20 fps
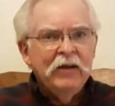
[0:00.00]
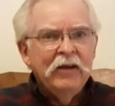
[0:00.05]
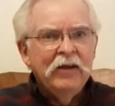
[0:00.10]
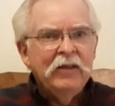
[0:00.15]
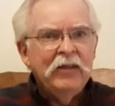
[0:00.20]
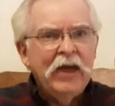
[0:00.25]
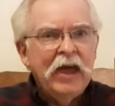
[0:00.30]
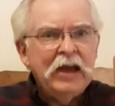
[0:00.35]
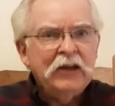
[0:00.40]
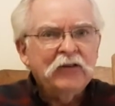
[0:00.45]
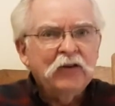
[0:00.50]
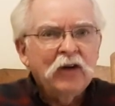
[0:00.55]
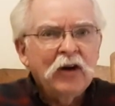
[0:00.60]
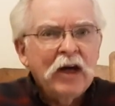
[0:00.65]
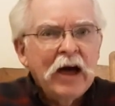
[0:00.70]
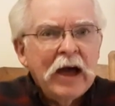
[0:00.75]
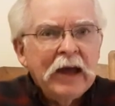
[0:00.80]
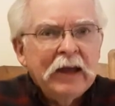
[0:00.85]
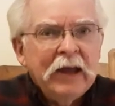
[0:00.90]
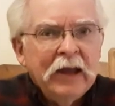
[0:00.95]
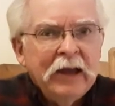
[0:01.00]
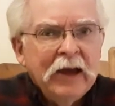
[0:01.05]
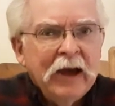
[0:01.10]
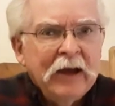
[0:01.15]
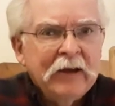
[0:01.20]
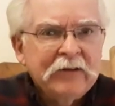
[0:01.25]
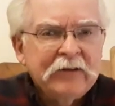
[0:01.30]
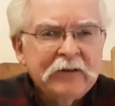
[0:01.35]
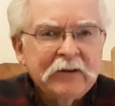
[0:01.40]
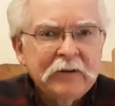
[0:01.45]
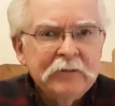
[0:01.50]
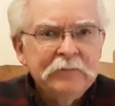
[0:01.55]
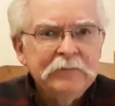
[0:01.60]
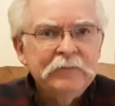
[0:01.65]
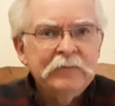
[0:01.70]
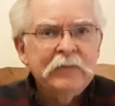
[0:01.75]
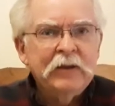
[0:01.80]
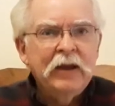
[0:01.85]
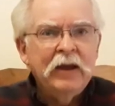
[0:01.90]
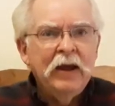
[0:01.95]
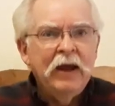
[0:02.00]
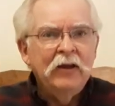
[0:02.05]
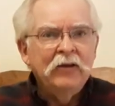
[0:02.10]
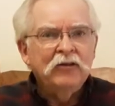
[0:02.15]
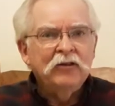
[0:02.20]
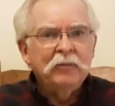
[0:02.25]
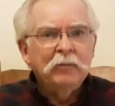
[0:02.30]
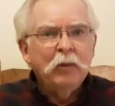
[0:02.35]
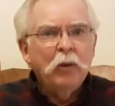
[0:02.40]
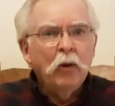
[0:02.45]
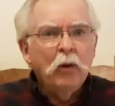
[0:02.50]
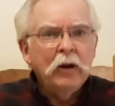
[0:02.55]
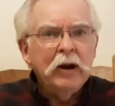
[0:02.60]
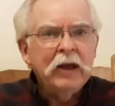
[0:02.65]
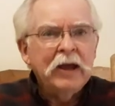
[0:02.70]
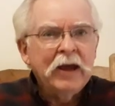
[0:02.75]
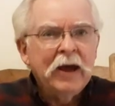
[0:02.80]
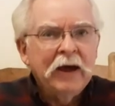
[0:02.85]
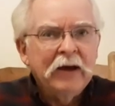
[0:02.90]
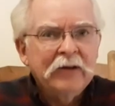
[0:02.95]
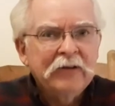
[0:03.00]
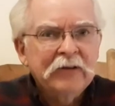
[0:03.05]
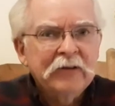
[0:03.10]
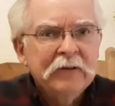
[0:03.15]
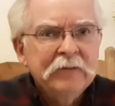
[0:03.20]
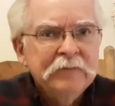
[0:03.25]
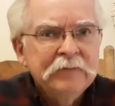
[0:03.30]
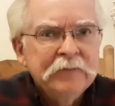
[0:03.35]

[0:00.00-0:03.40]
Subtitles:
Thanks for liking us and supporting us.